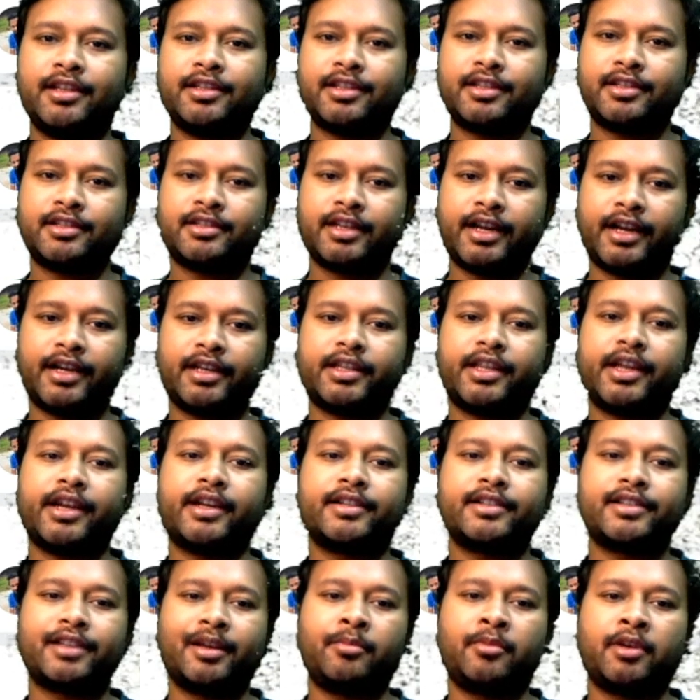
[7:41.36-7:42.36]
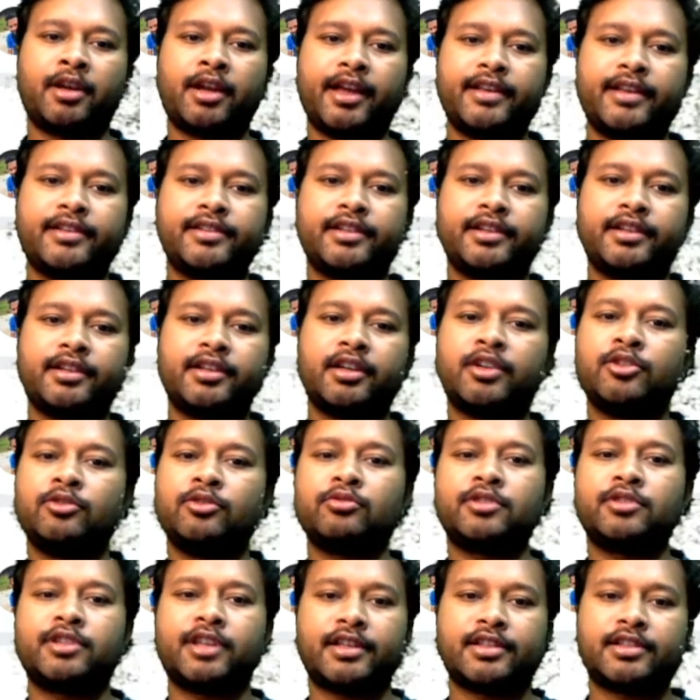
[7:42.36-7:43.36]
just at the end summarize it. You
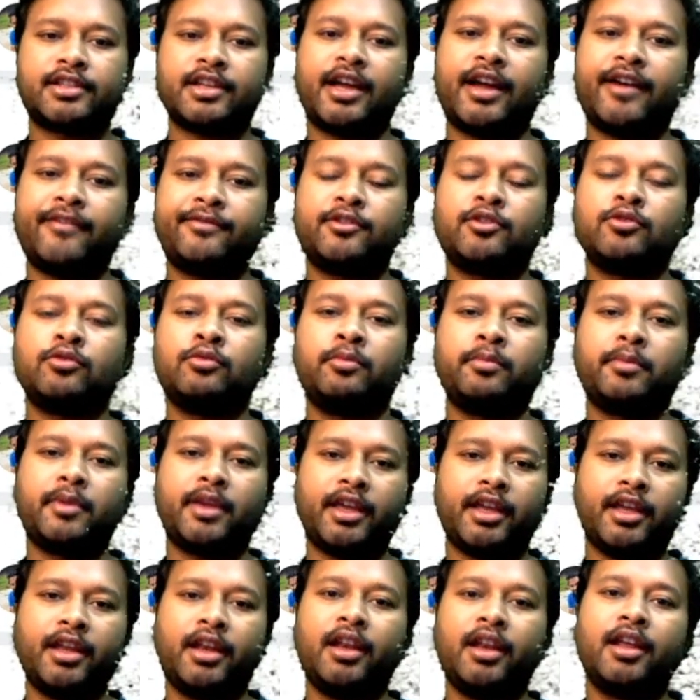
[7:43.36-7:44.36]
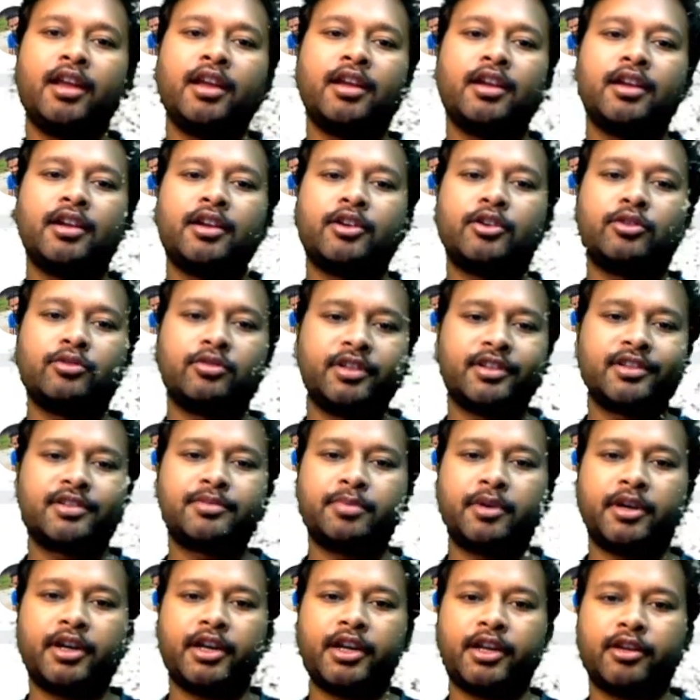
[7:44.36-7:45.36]
just have to mail to this
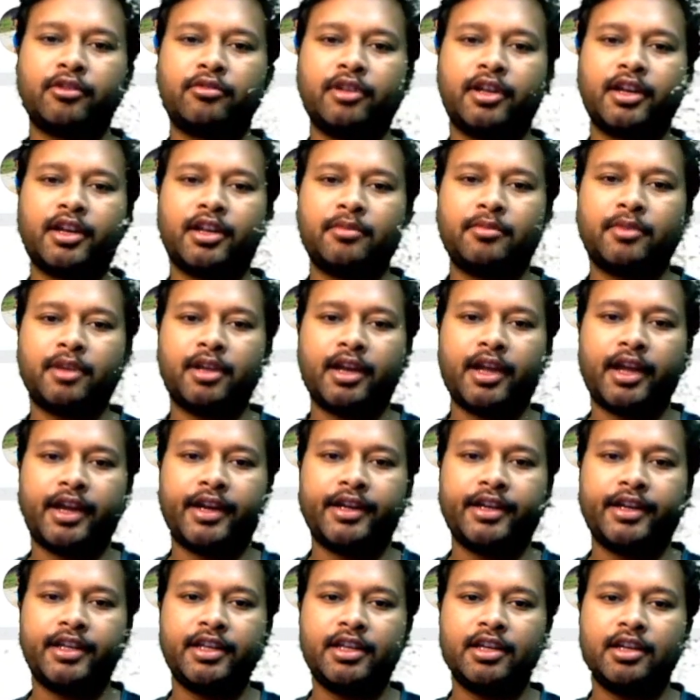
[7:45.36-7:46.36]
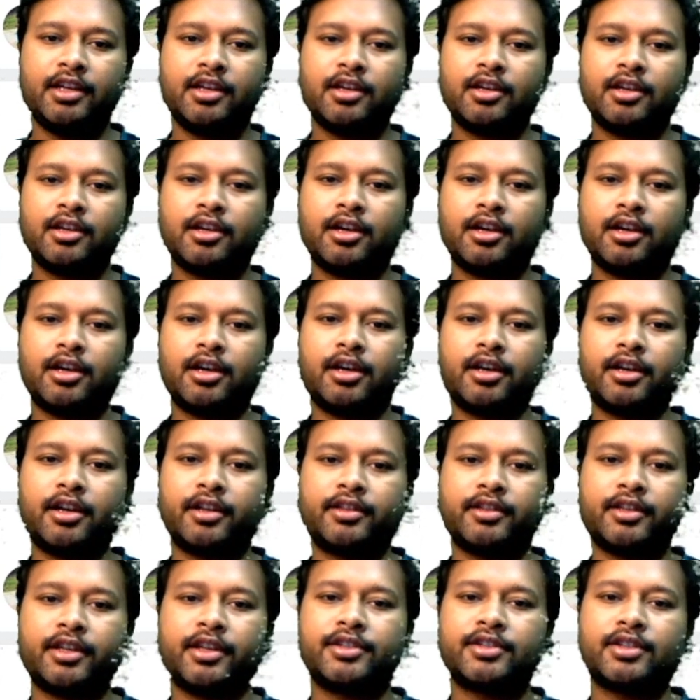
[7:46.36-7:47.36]
particular email ID,
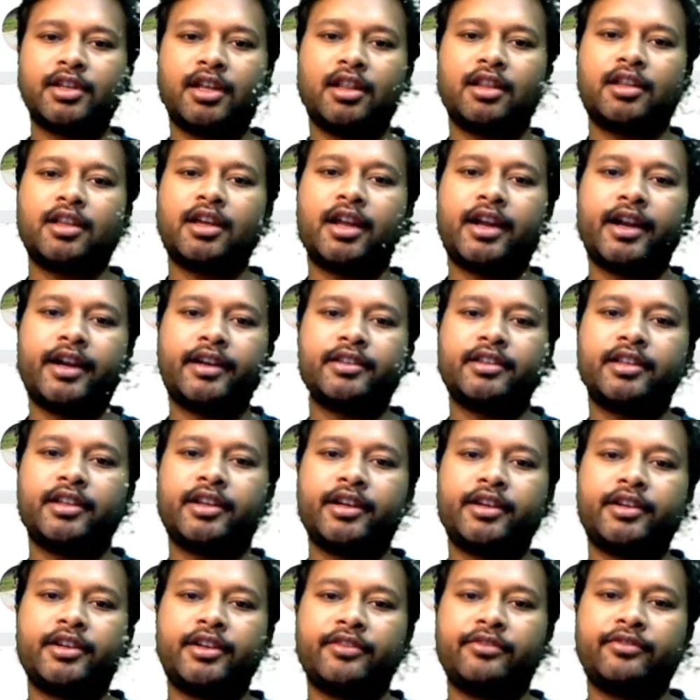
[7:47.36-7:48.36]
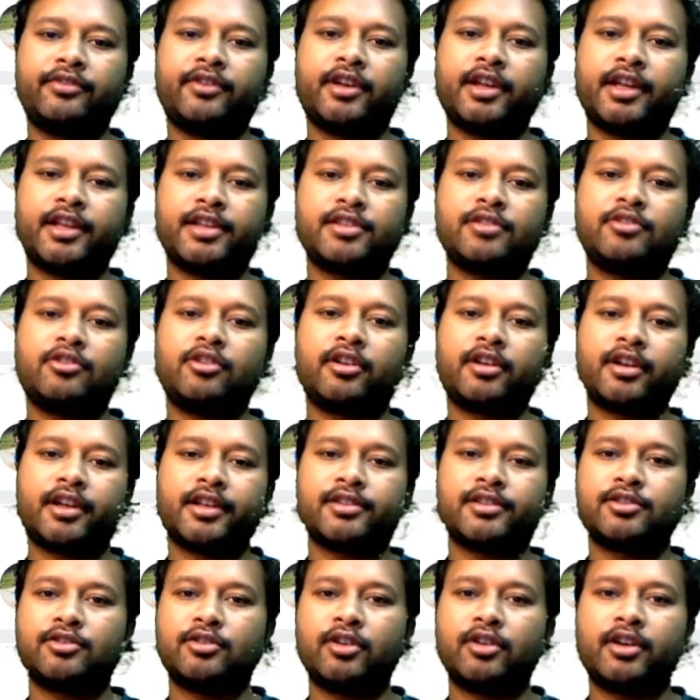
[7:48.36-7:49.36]

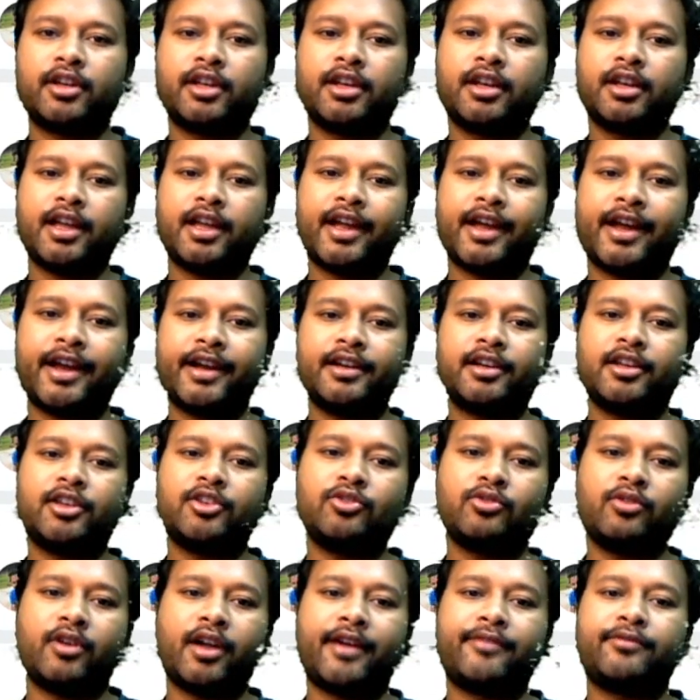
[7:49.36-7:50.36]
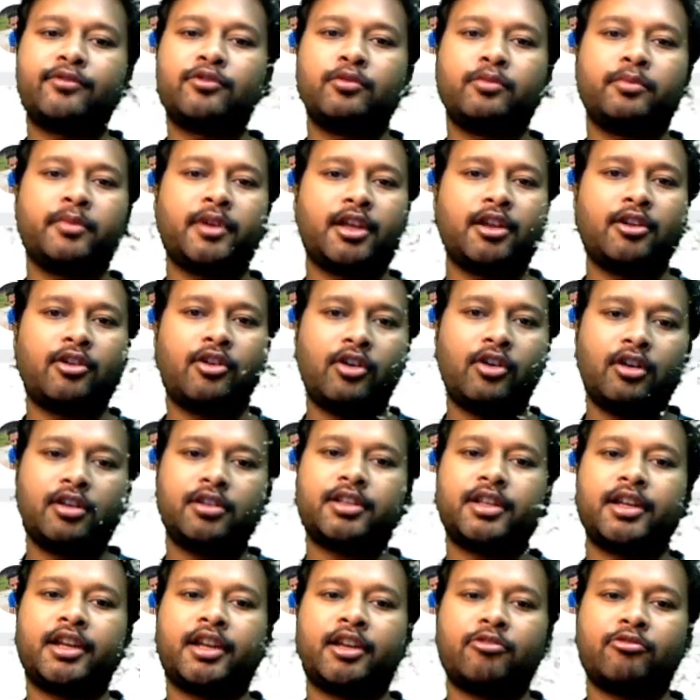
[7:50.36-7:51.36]
riteshhaldar@tifrh.res.in, and you have to mail all
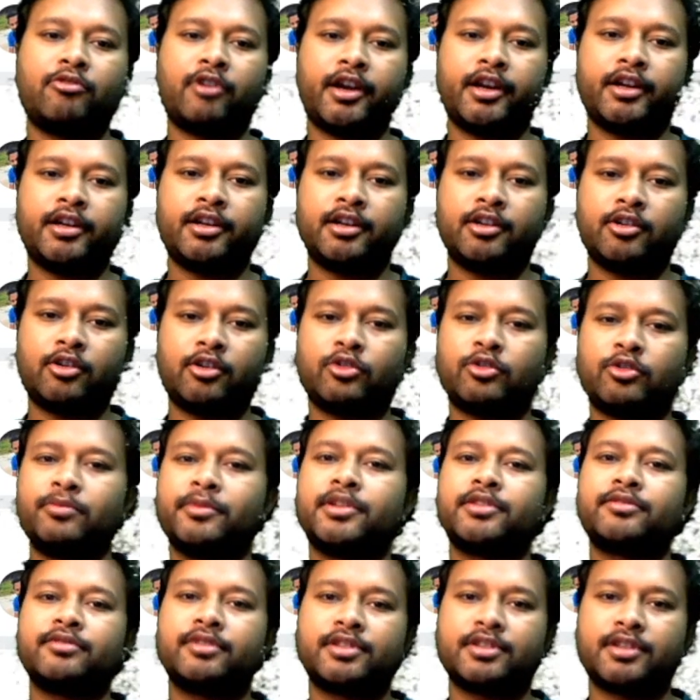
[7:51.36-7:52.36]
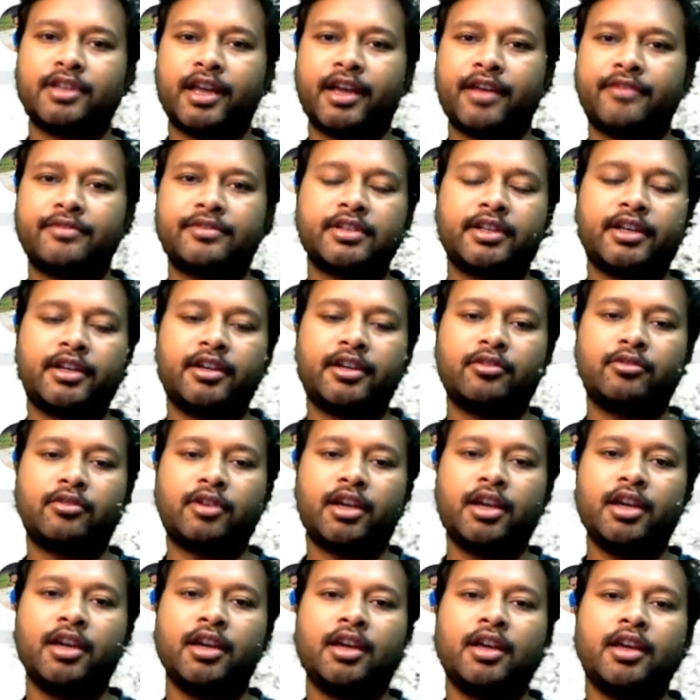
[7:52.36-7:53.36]
the required documents which they have sent.
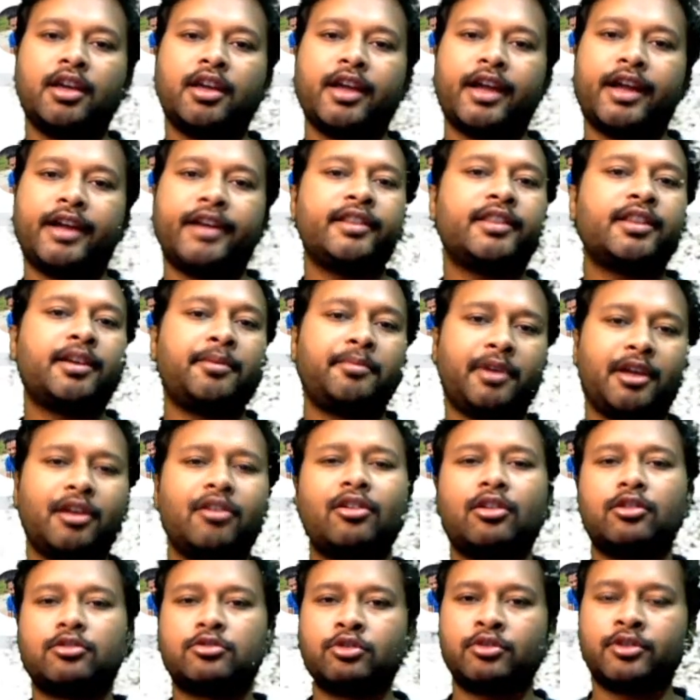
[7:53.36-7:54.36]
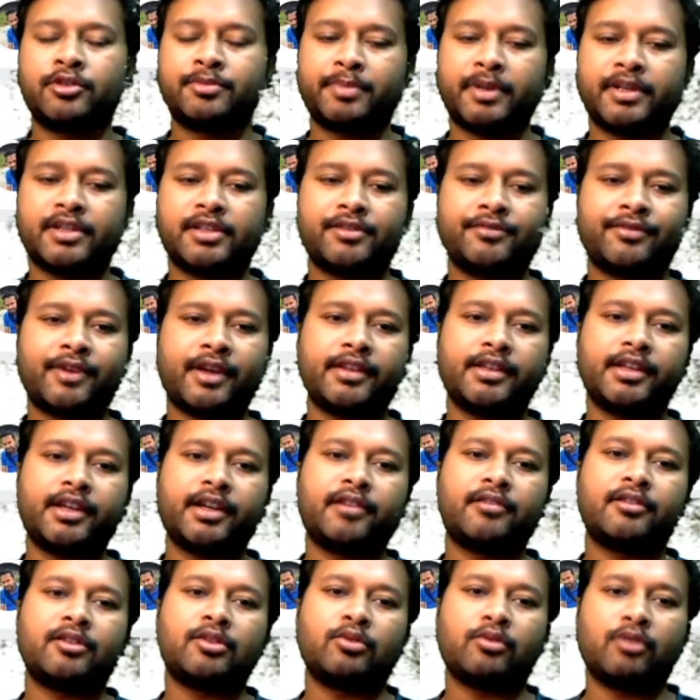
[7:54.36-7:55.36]
Okay, and in the mail also specify
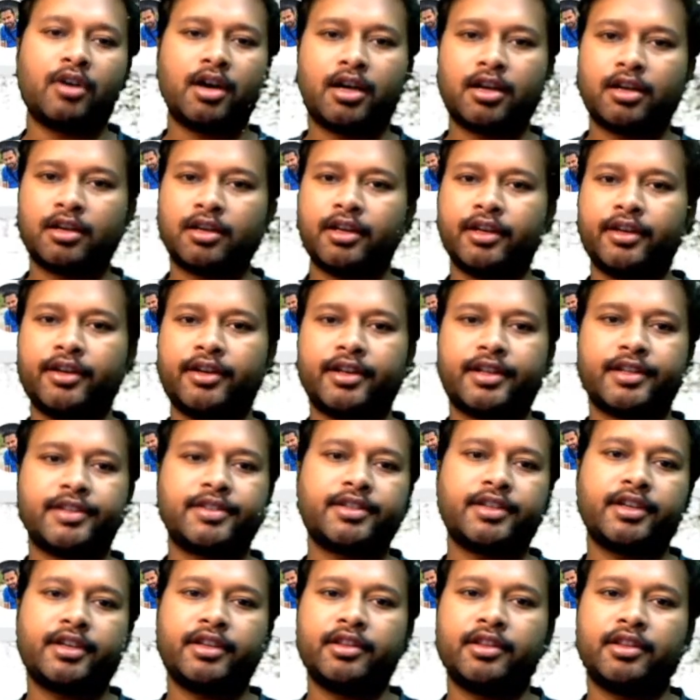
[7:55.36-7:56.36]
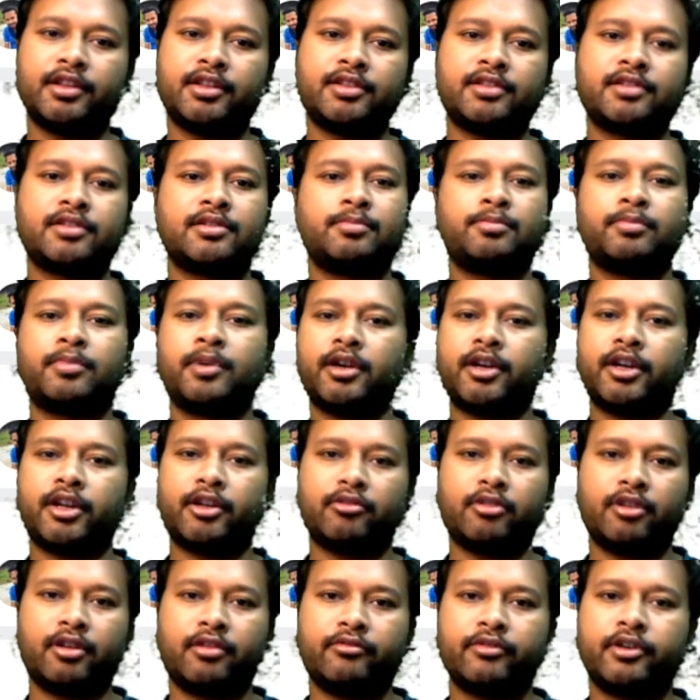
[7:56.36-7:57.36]
that you are interested in this
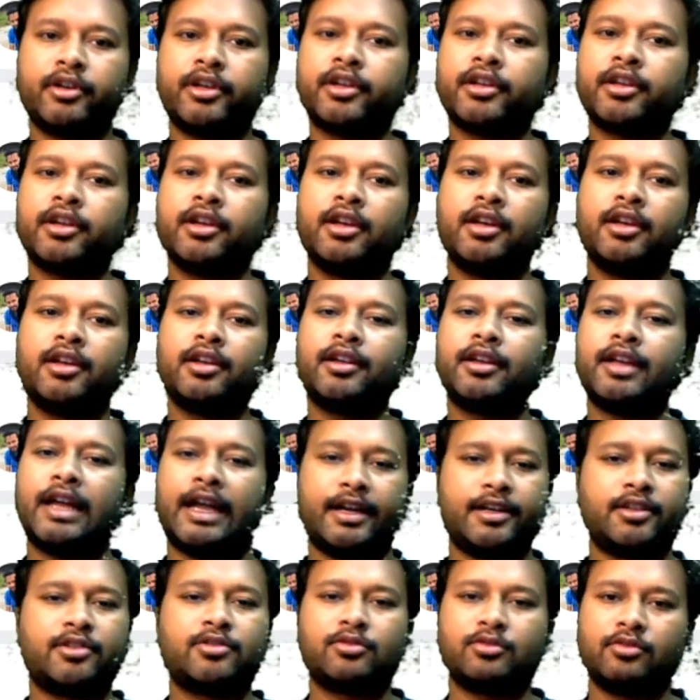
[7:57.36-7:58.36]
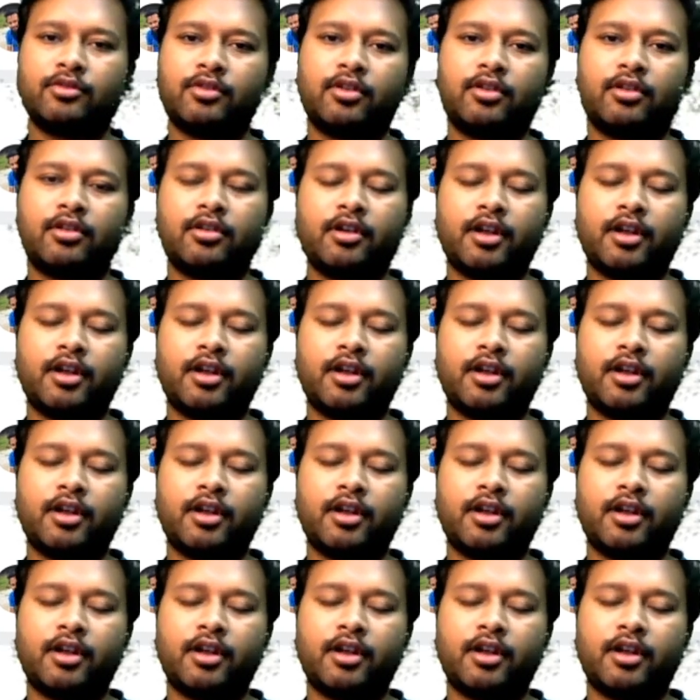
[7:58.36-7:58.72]
particular work and so on.